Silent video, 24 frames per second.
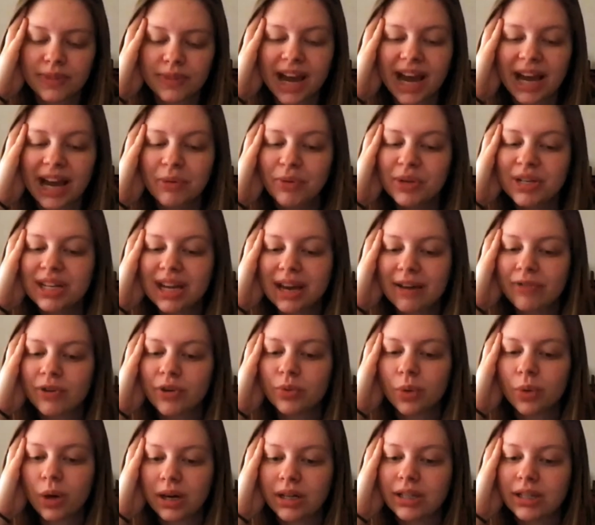I would never
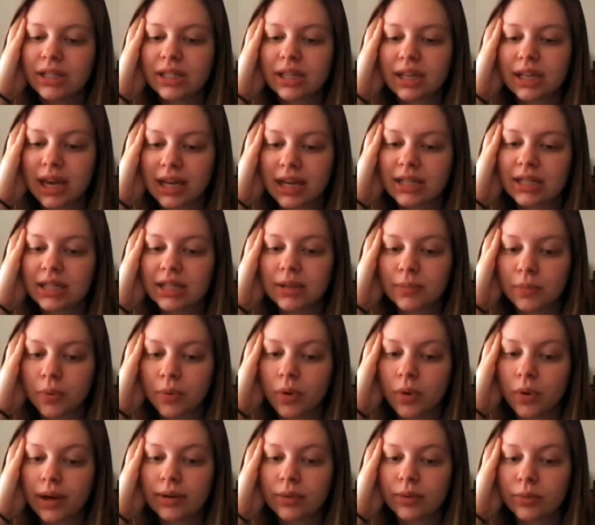want to get to the
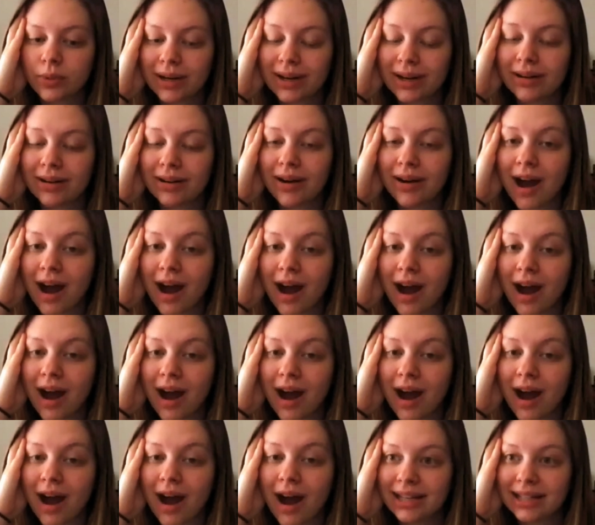point where I
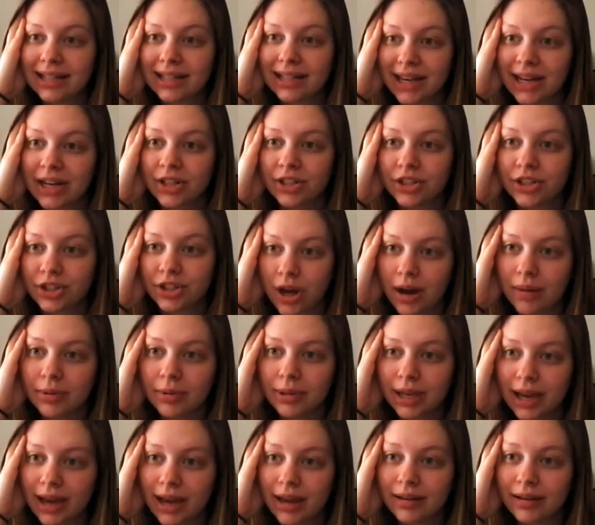can't get a job
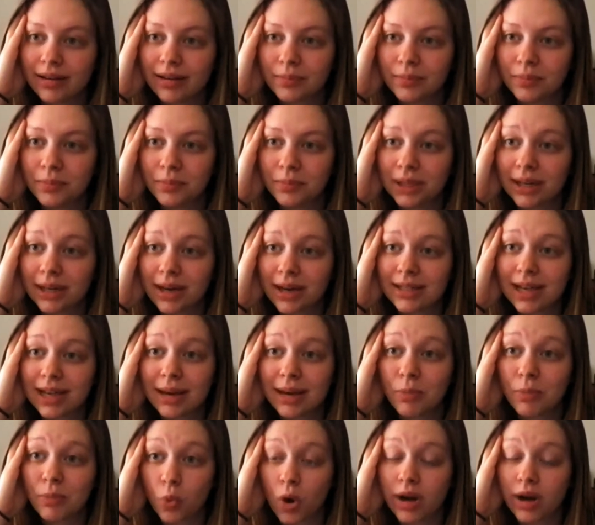again because
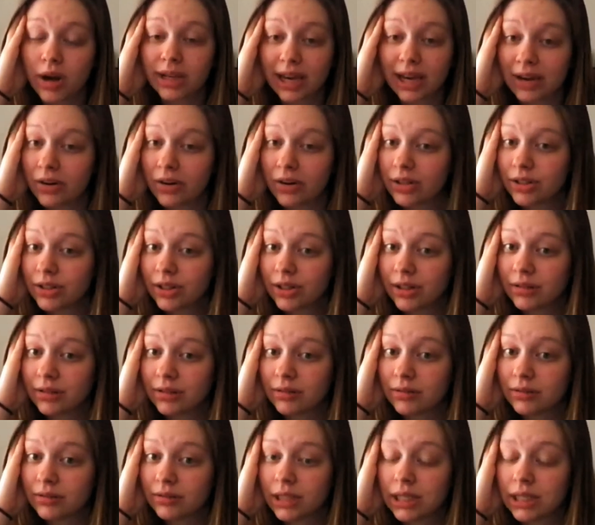I'm one character.
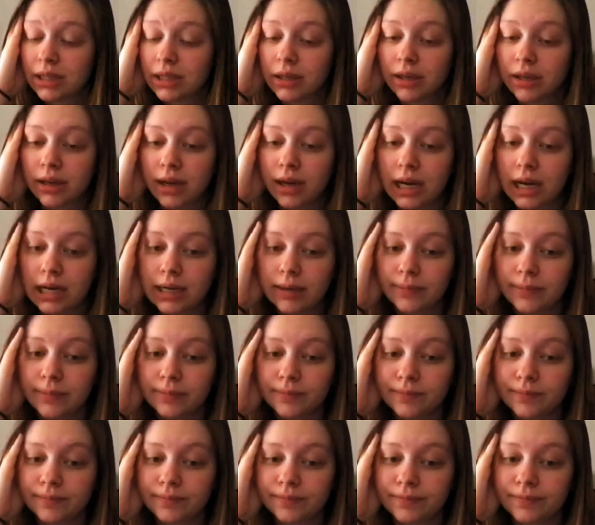
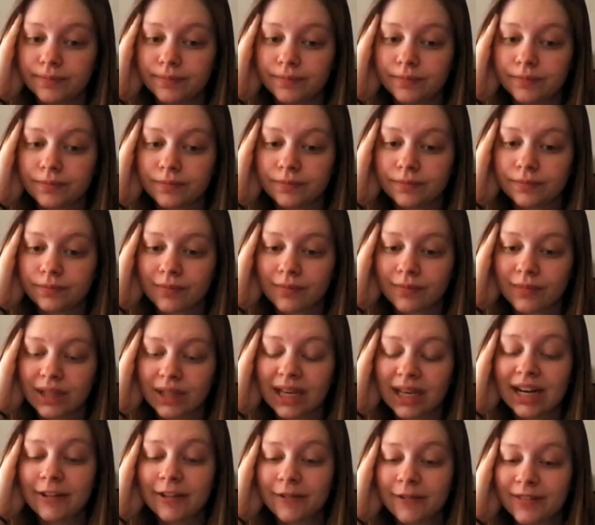And
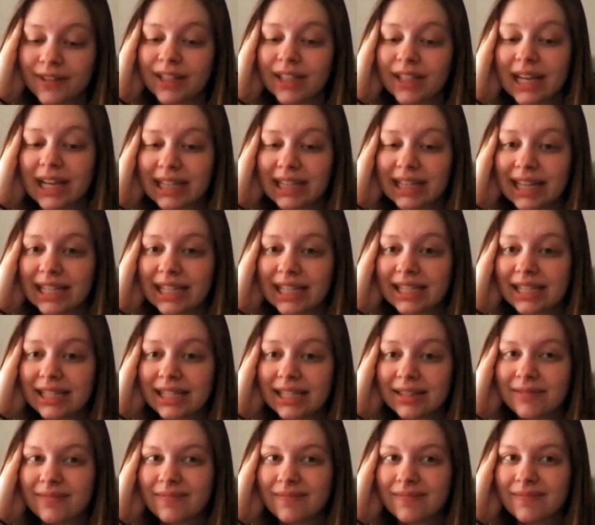I feel like
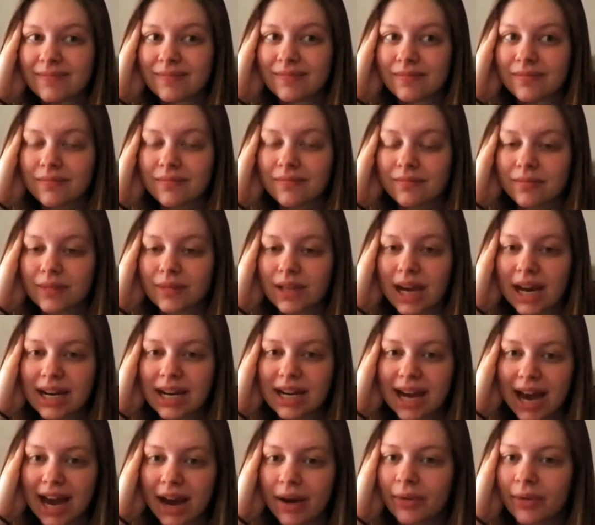that's
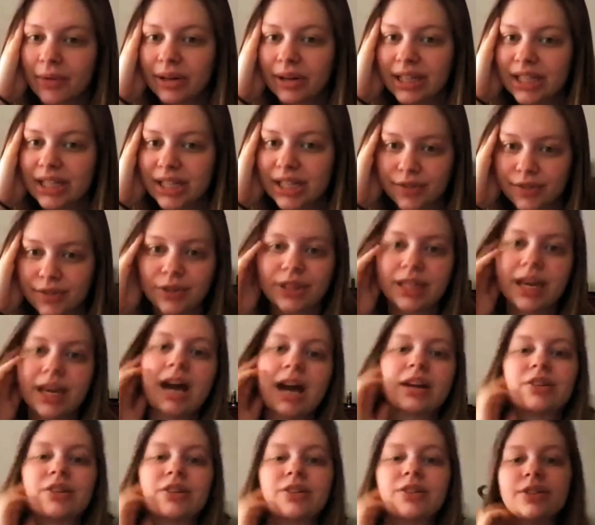kind of how it is for the
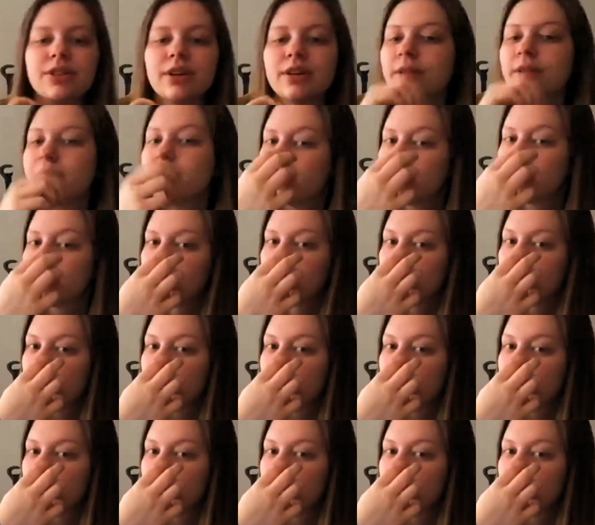actors on there.